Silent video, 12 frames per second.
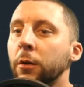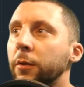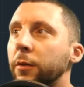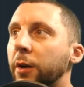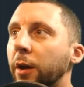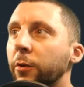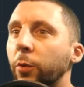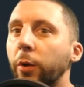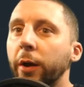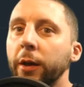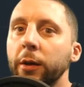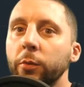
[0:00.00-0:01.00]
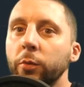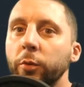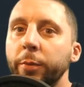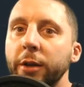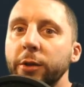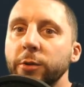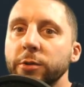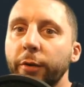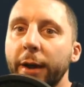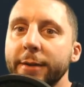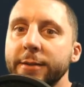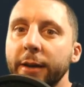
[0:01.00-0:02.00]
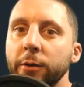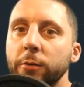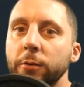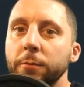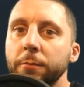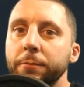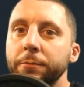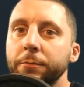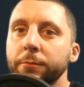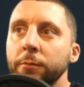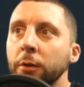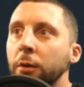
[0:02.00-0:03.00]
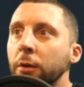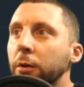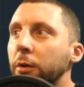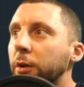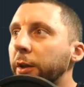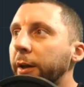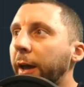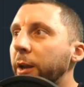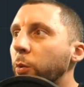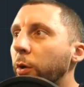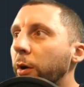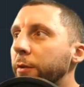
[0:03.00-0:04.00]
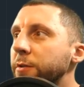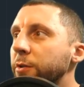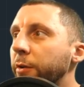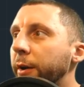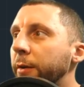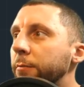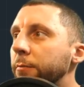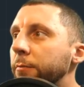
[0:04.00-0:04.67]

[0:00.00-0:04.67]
The other way would be to use a rectangle. Click anywhere on the screen,